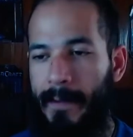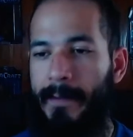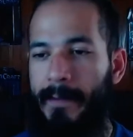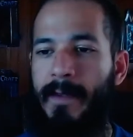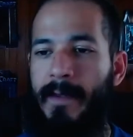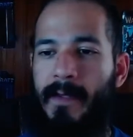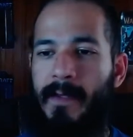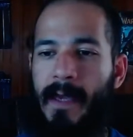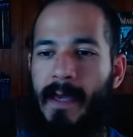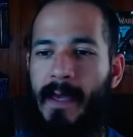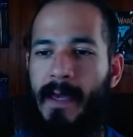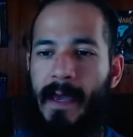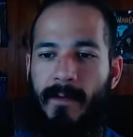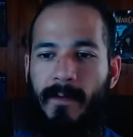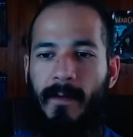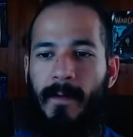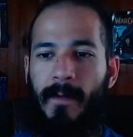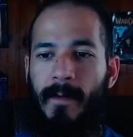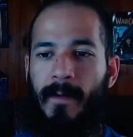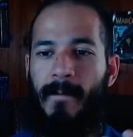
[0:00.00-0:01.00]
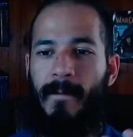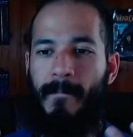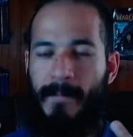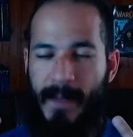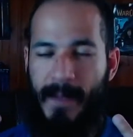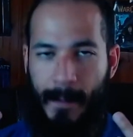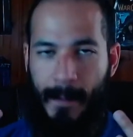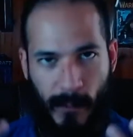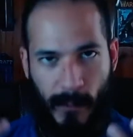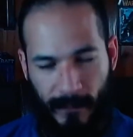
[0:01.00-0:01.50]
in this case.
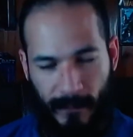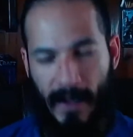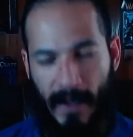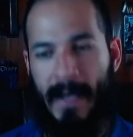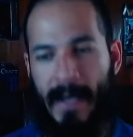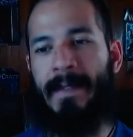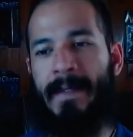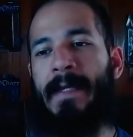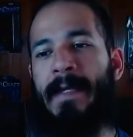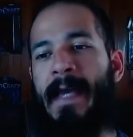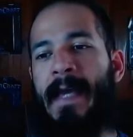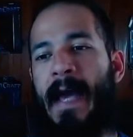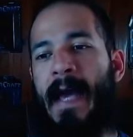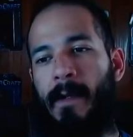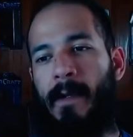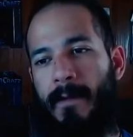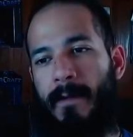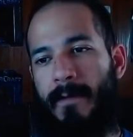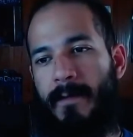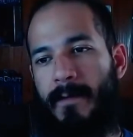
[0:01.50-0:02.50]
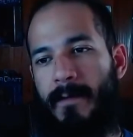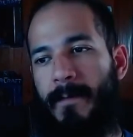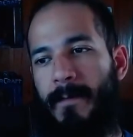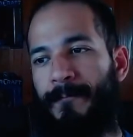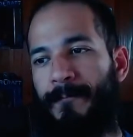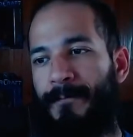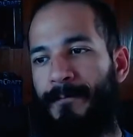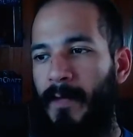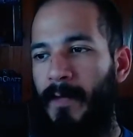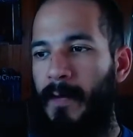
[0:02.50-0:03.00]
They provide that catalyst,
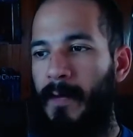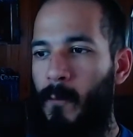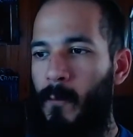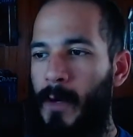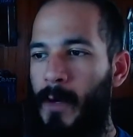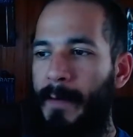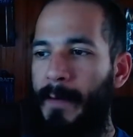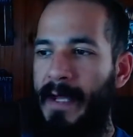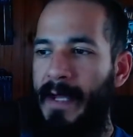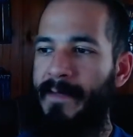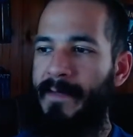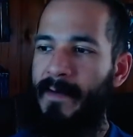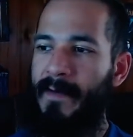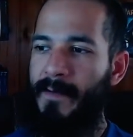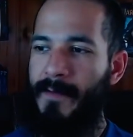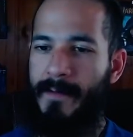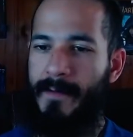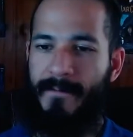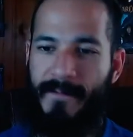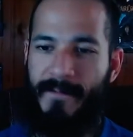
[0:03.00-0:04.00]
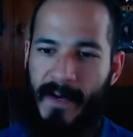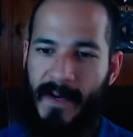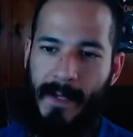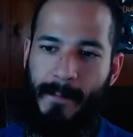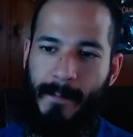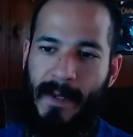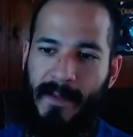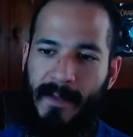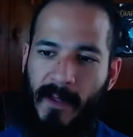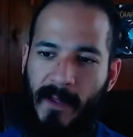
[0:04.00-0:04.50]
whereby intelligent infinity
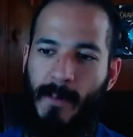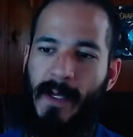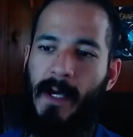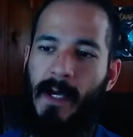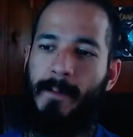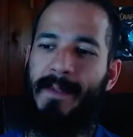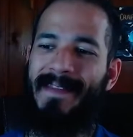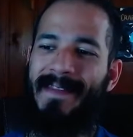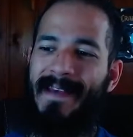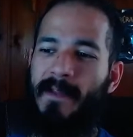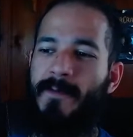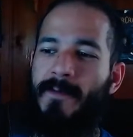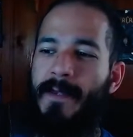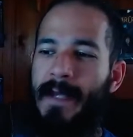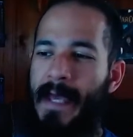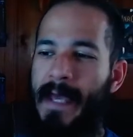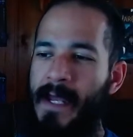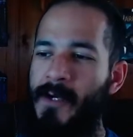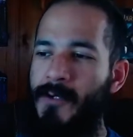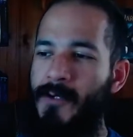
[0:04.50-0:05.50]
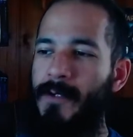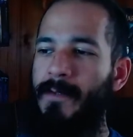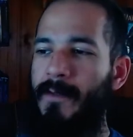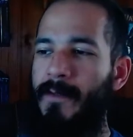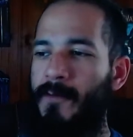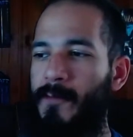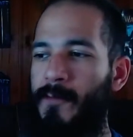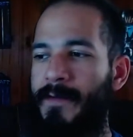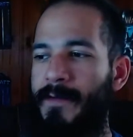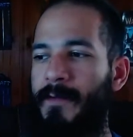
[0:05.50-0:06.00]
may thus become intelligent energy,
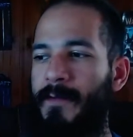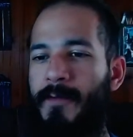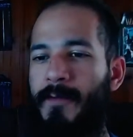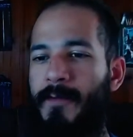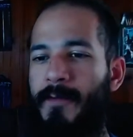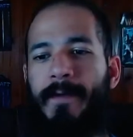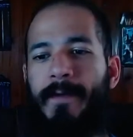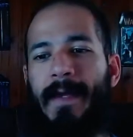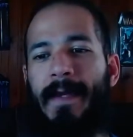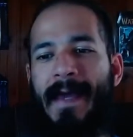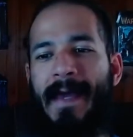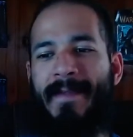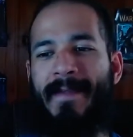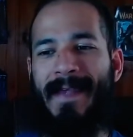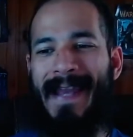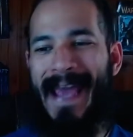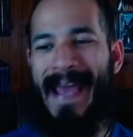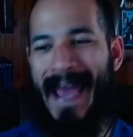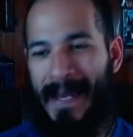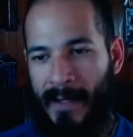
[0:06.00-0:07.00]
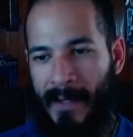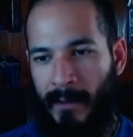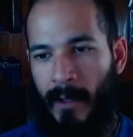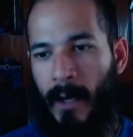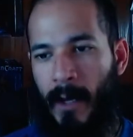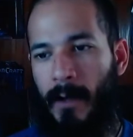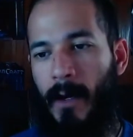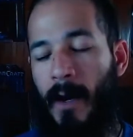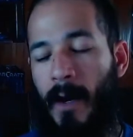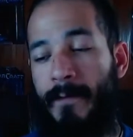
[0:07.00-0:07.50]
this crystal serving as an
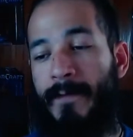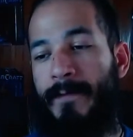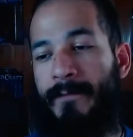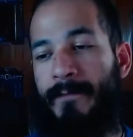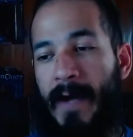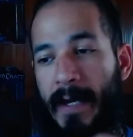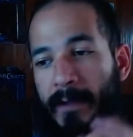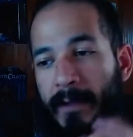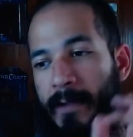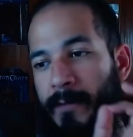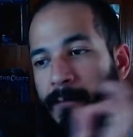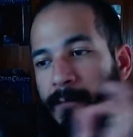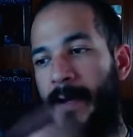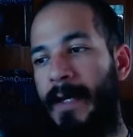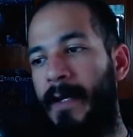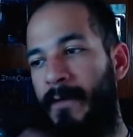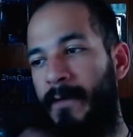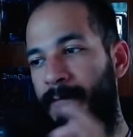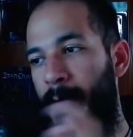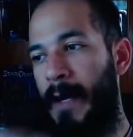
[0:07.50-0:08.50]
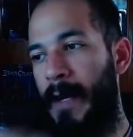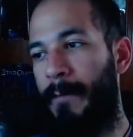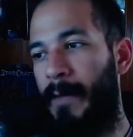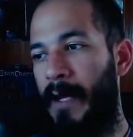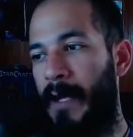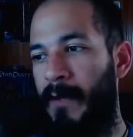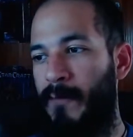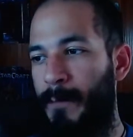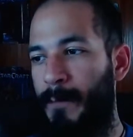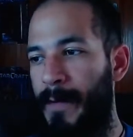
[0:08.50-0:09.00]
analog of the violet ray of mind,
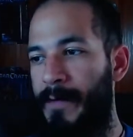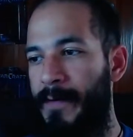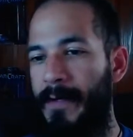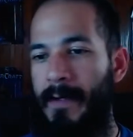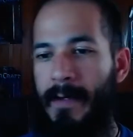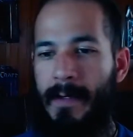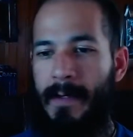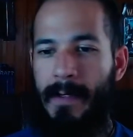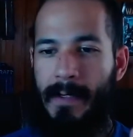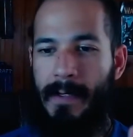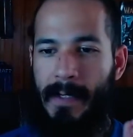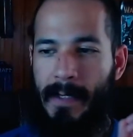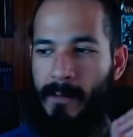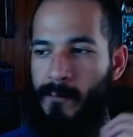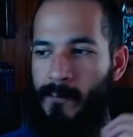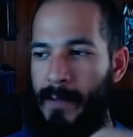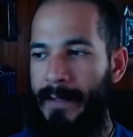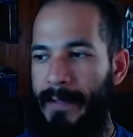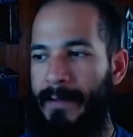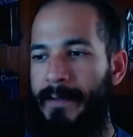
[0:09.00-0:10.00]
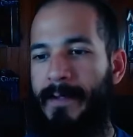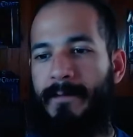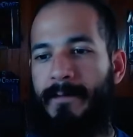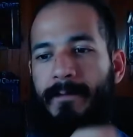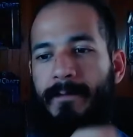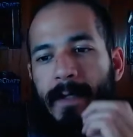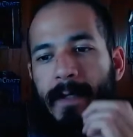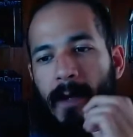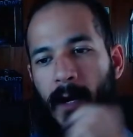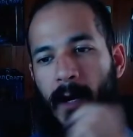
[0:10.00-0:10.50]
body, spirit in
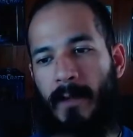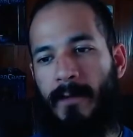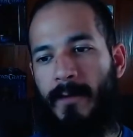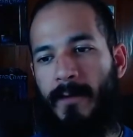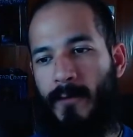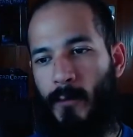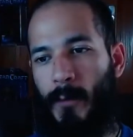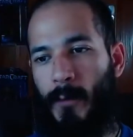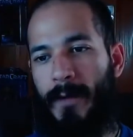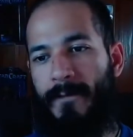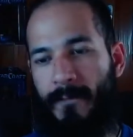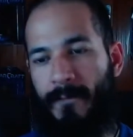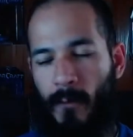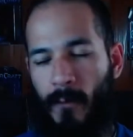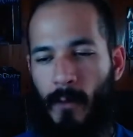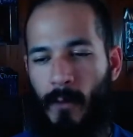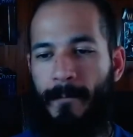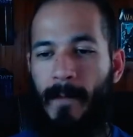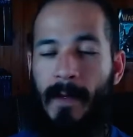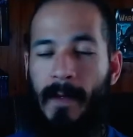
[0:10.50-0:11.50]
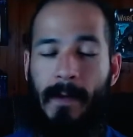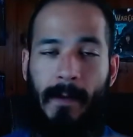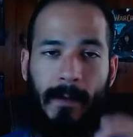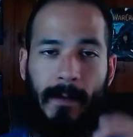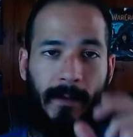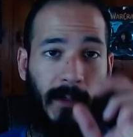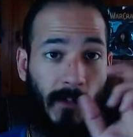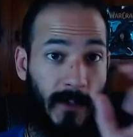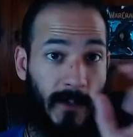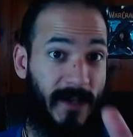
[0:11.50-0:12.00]
relatively undistorted form.
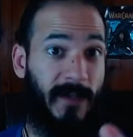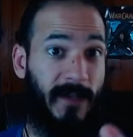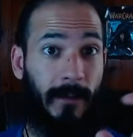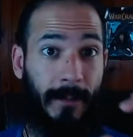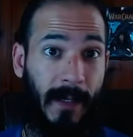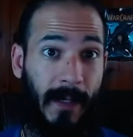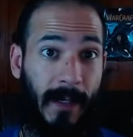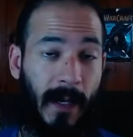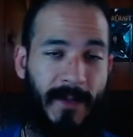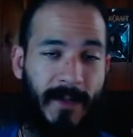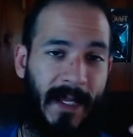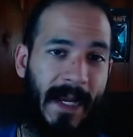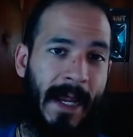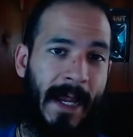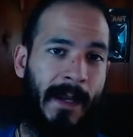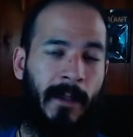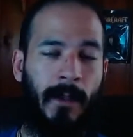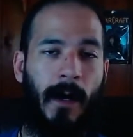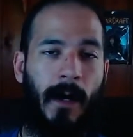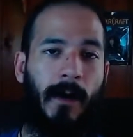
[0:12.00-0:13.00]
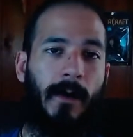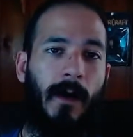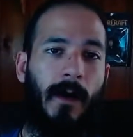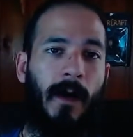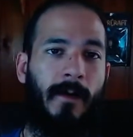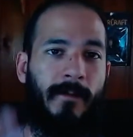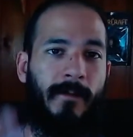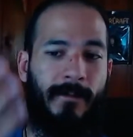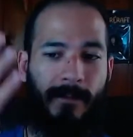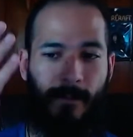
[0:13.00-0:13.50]
The crystal becomes an analog
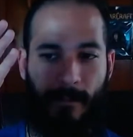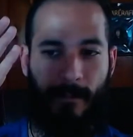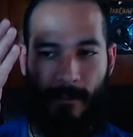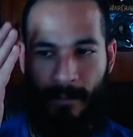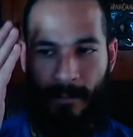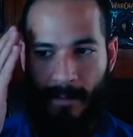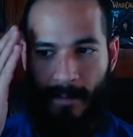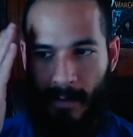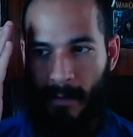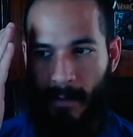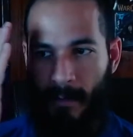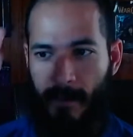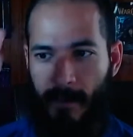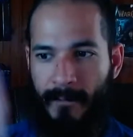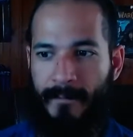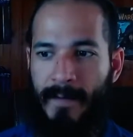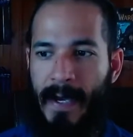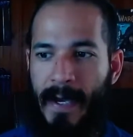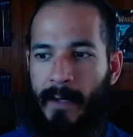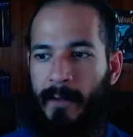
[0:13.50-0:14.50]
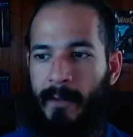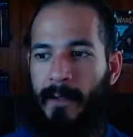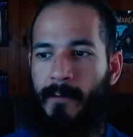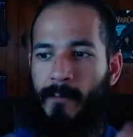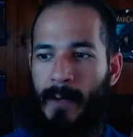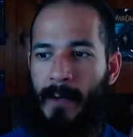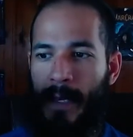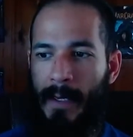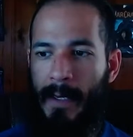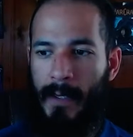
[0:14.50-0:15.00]
of the violet
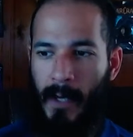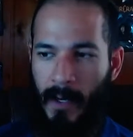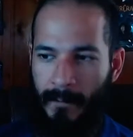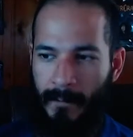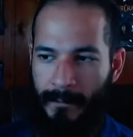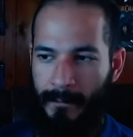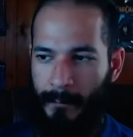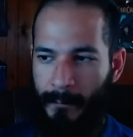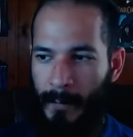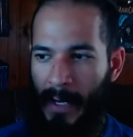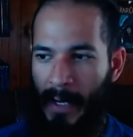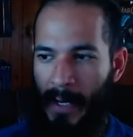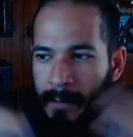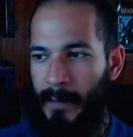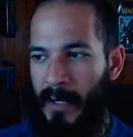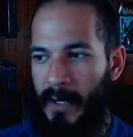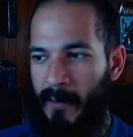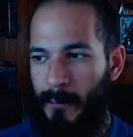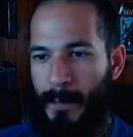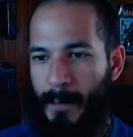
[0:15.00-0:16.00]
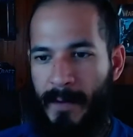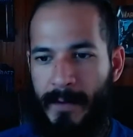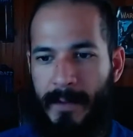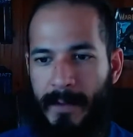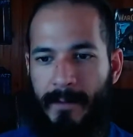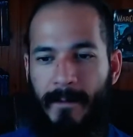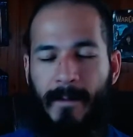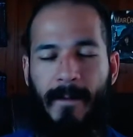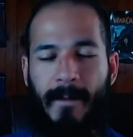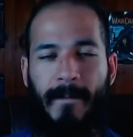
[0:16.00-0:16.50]
ray of mind, body,
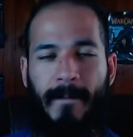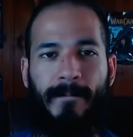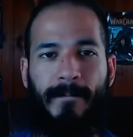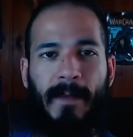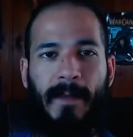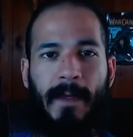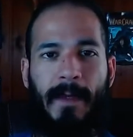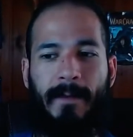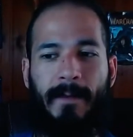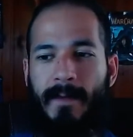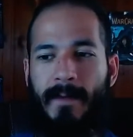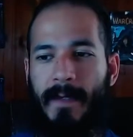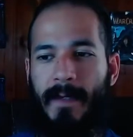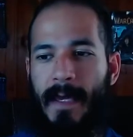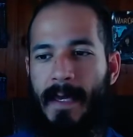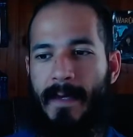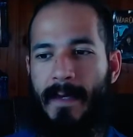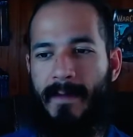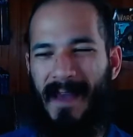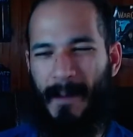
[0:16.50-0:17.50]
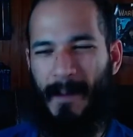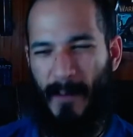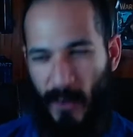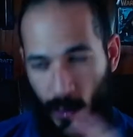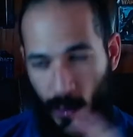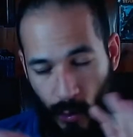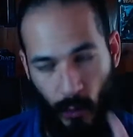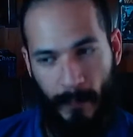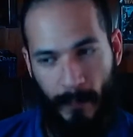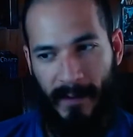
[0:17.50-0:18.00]
spirit. In this case, I'm
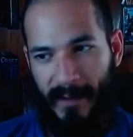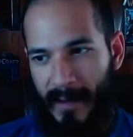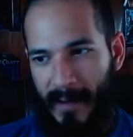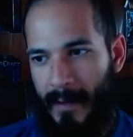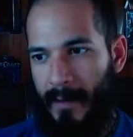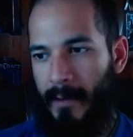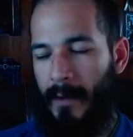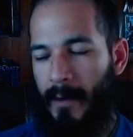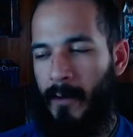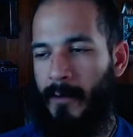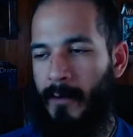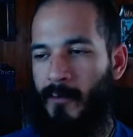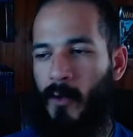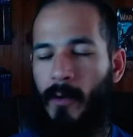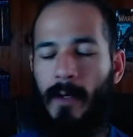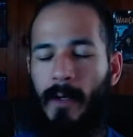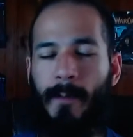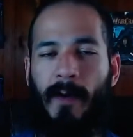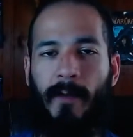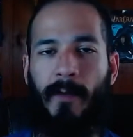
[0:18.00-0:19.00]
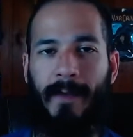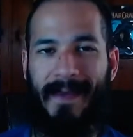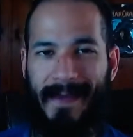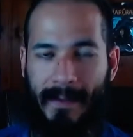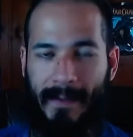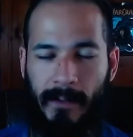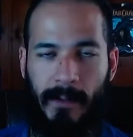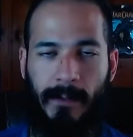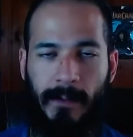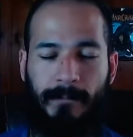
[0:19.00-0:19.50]
assuming they are talking about the
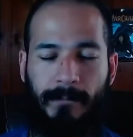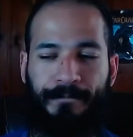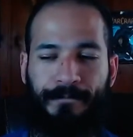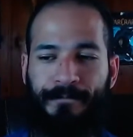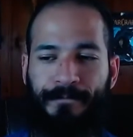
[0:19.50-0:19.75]
healer.